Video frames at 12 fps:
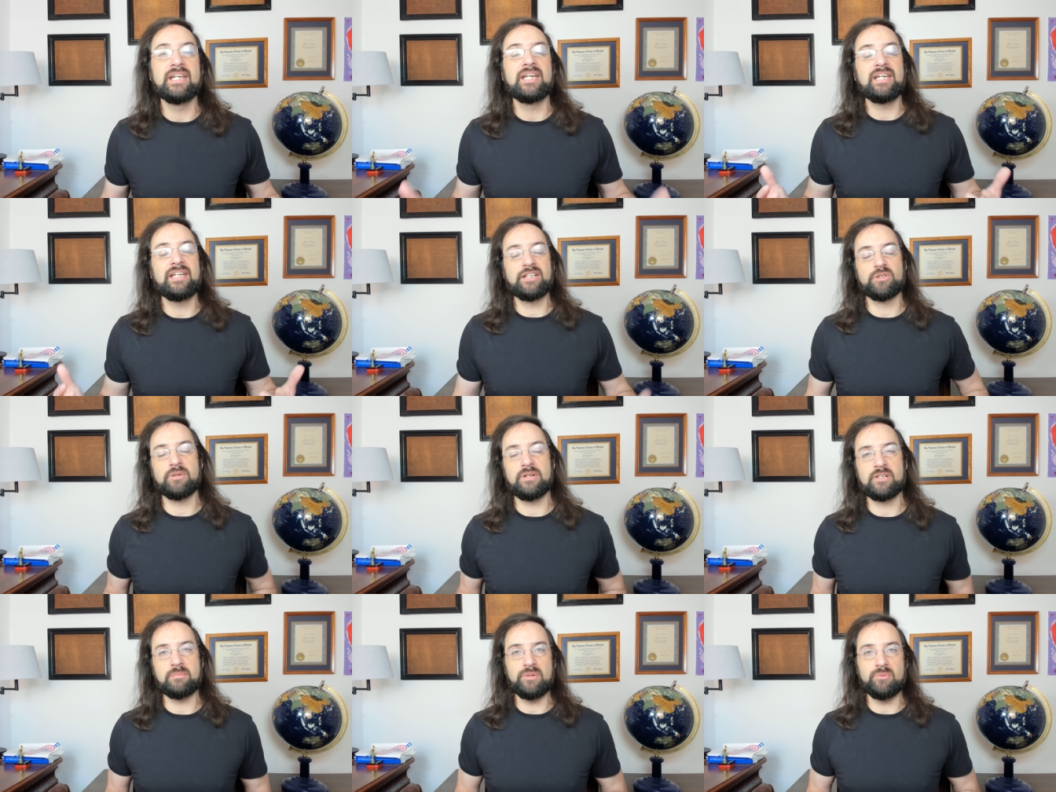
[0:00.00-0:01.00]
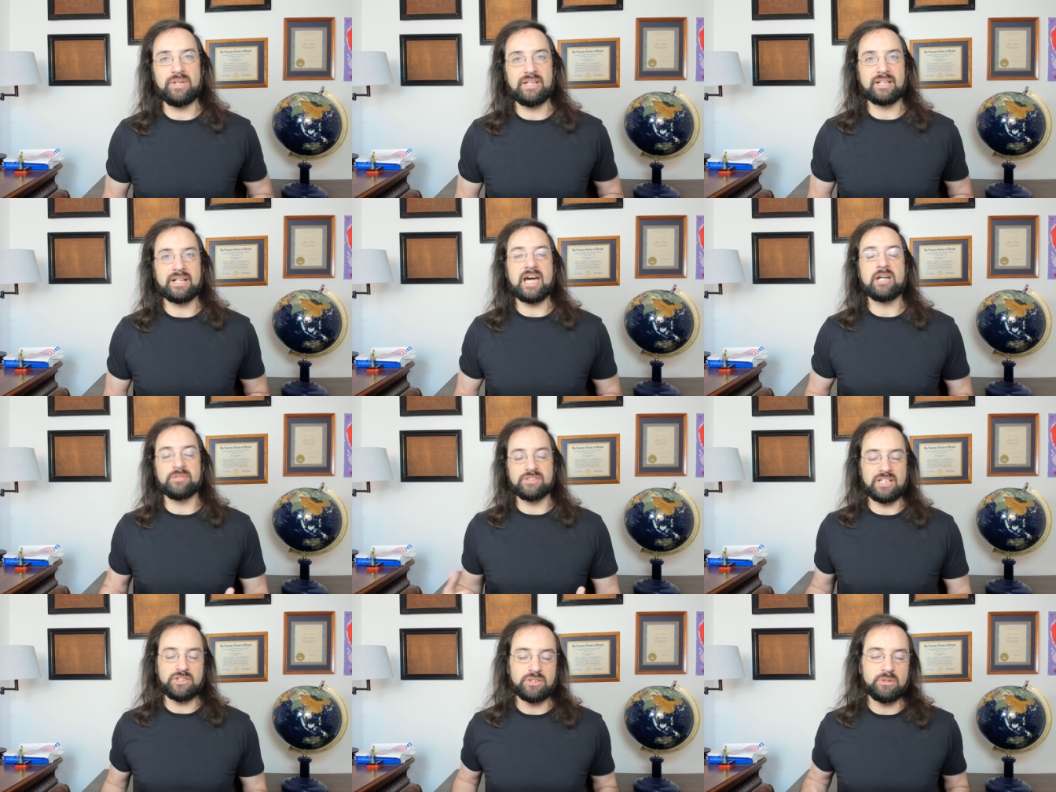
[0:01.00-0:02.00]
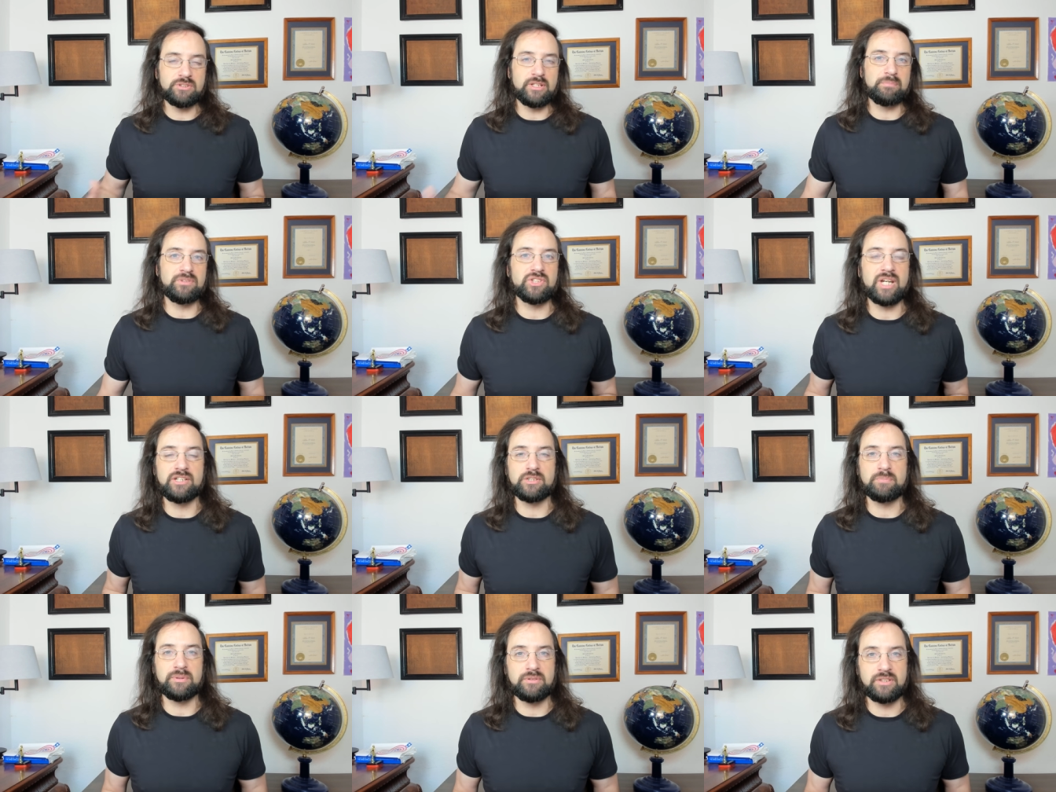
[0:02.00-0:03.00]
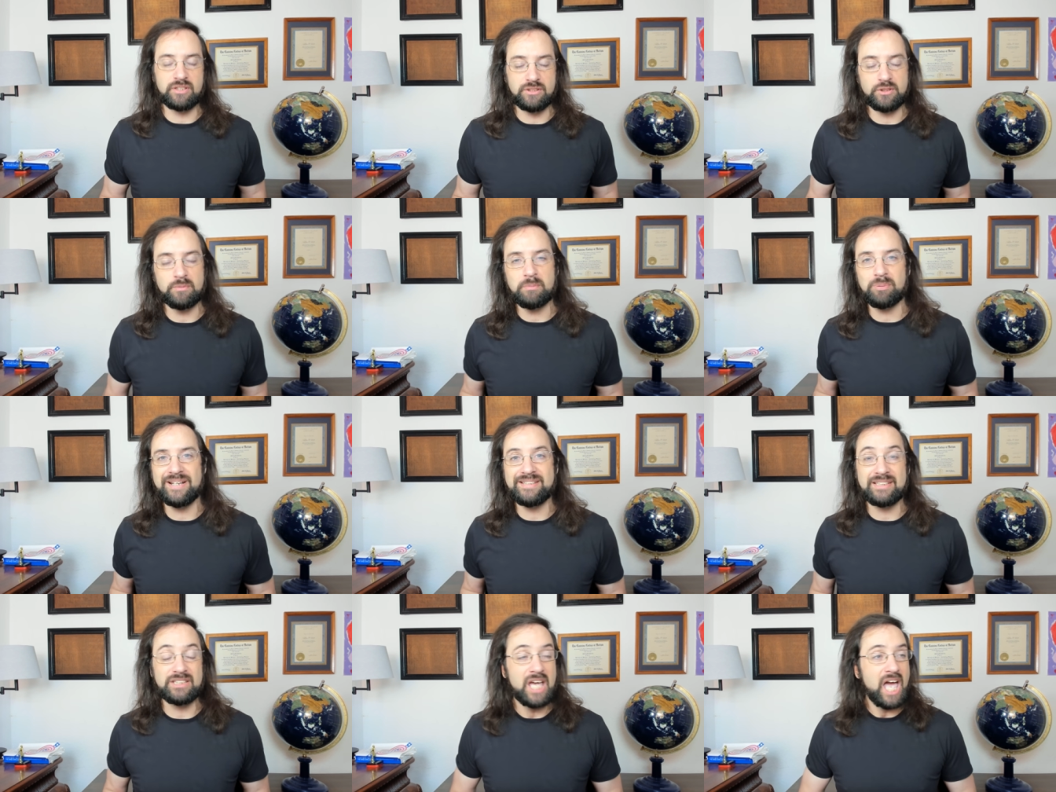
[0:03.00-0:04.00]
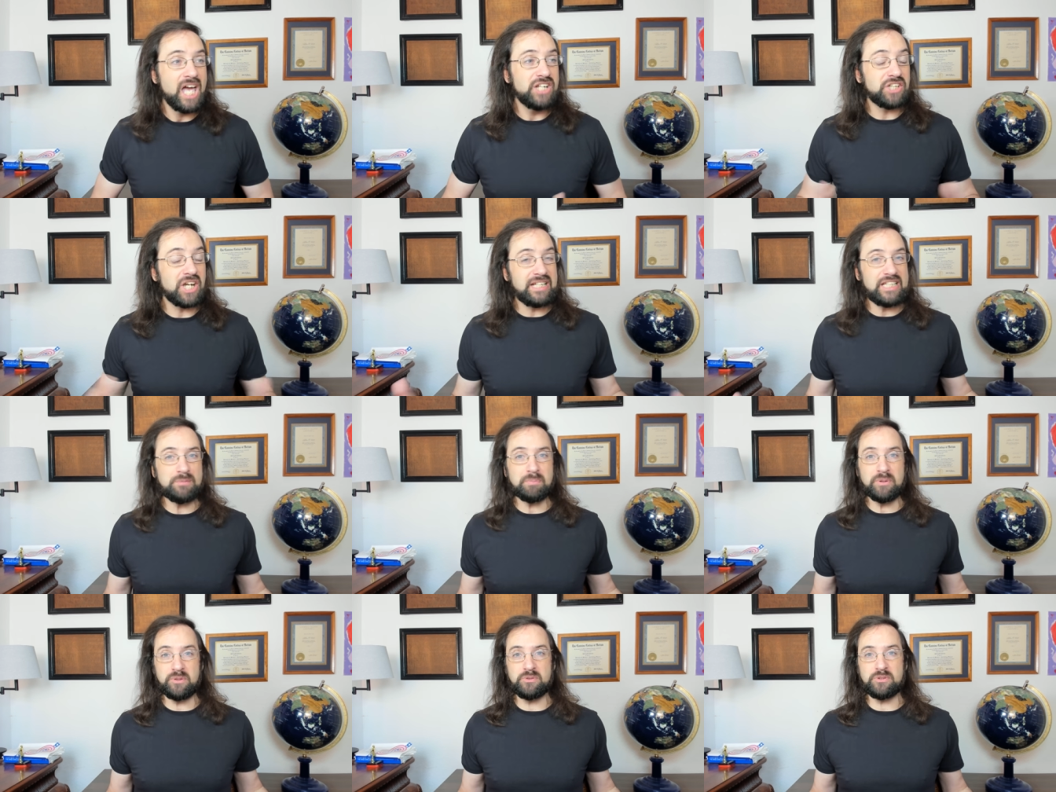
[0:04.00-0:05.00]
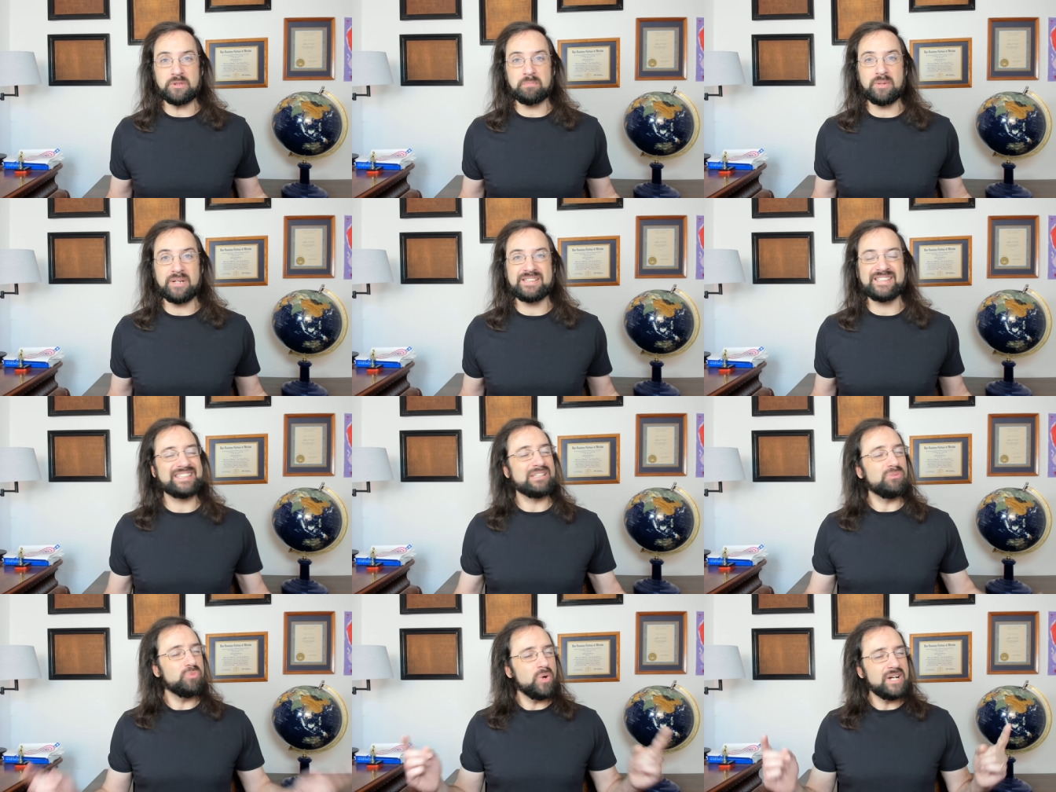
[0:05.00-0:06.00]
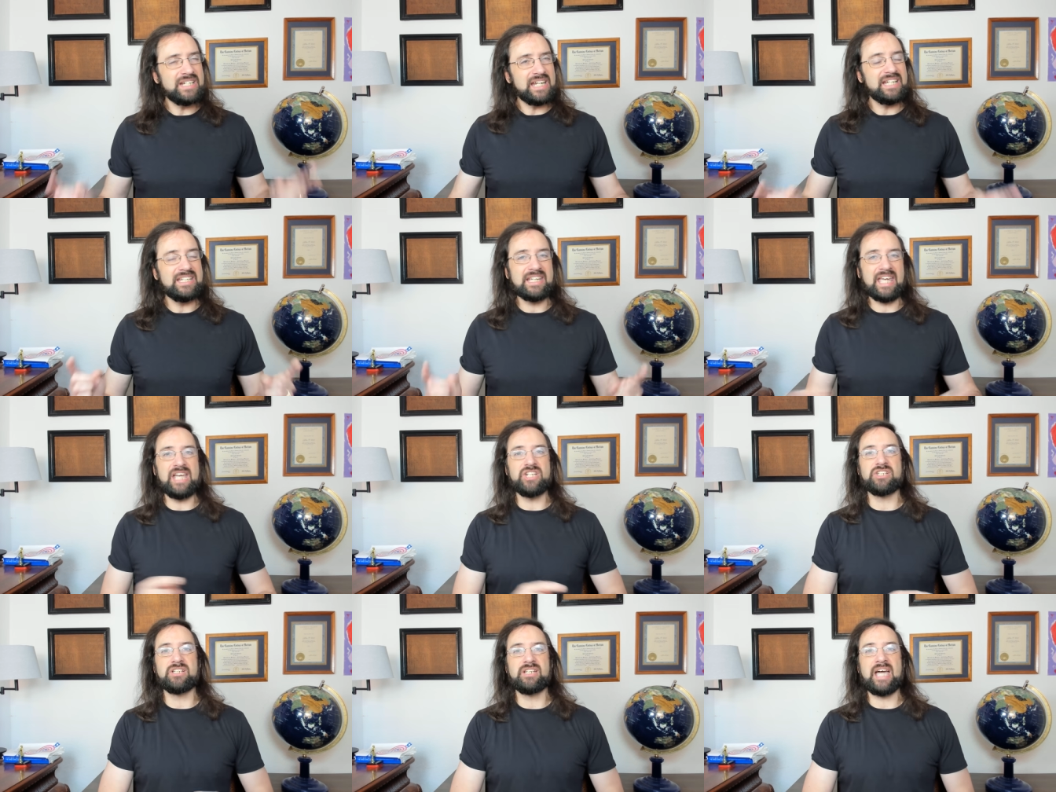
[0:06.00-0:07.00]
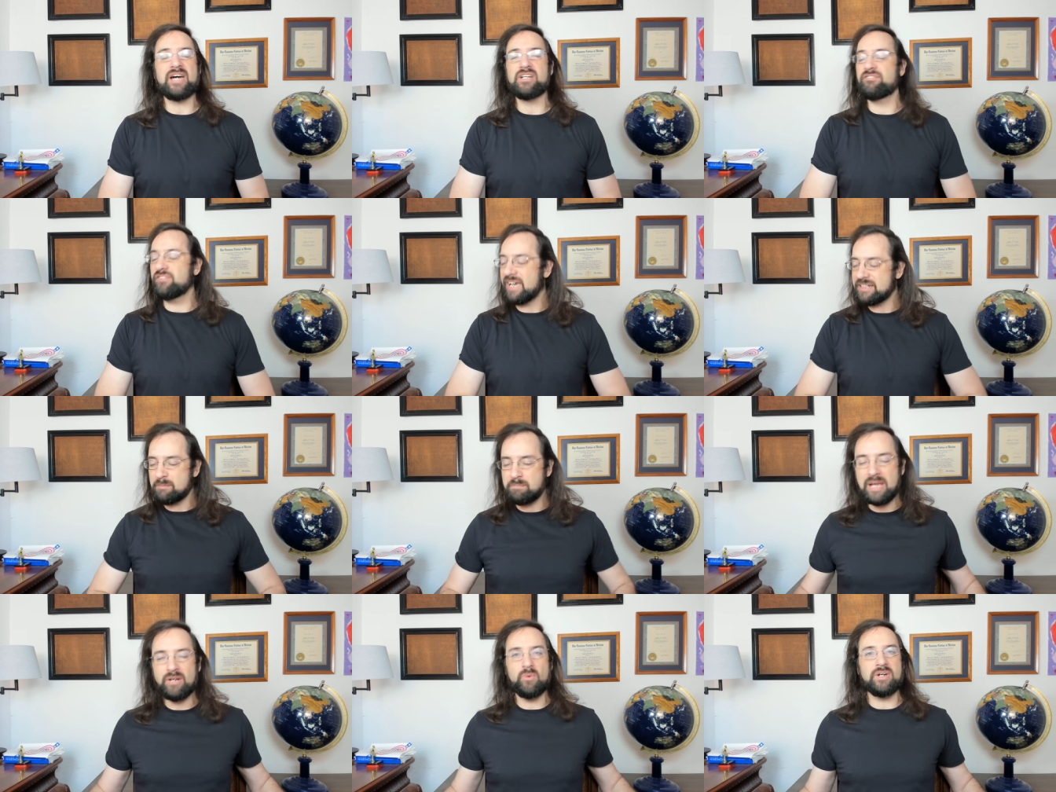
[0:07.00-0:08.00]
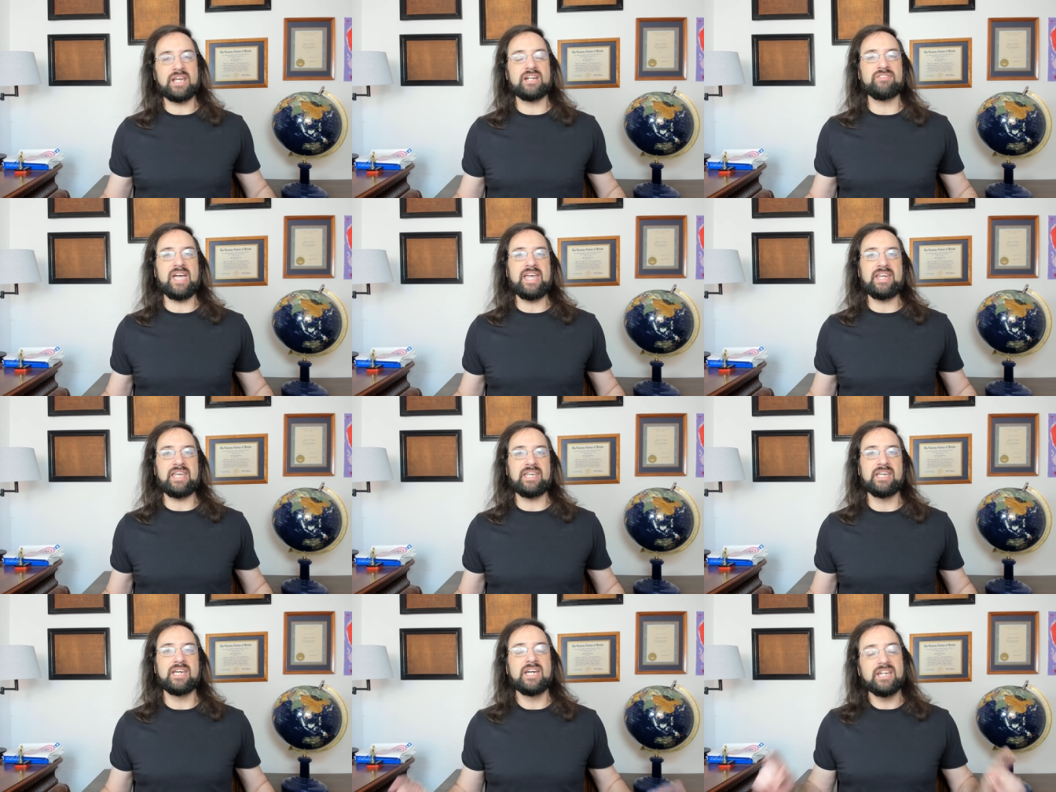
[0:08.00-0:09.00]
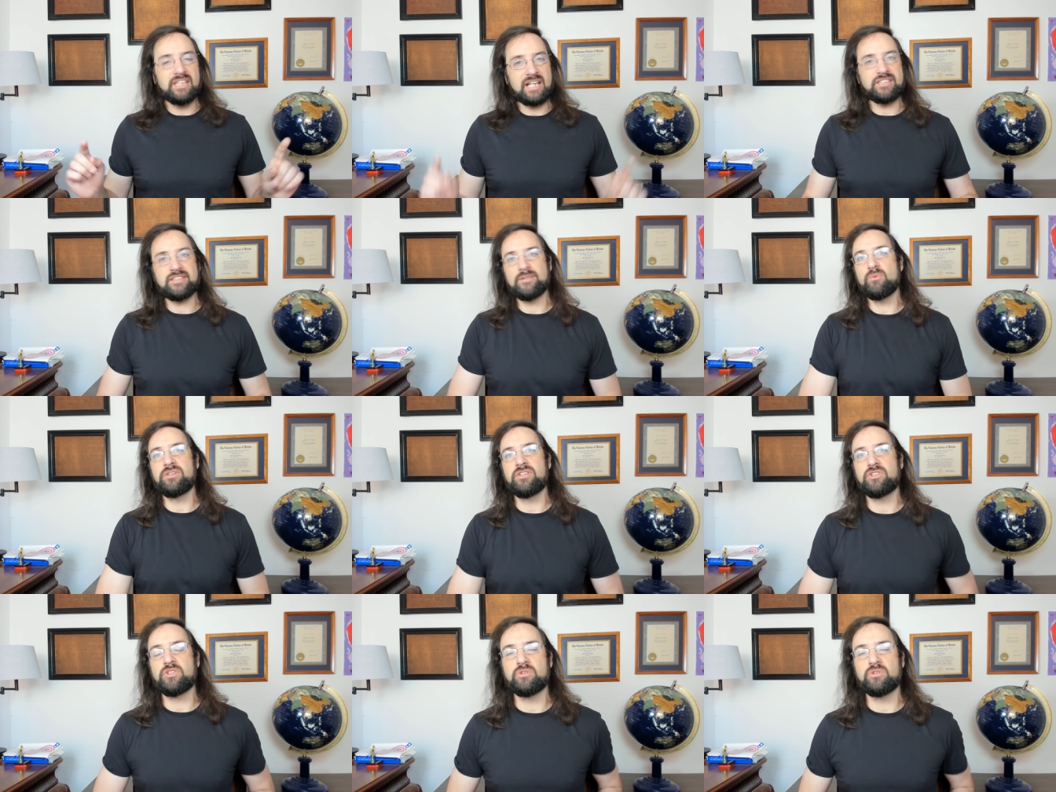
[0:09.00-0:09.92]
an incredibly weak economy. So that shows up in China's consumer prices. Chinese producer prices, the one indication out, if you had to pick one out of any, that's the one that you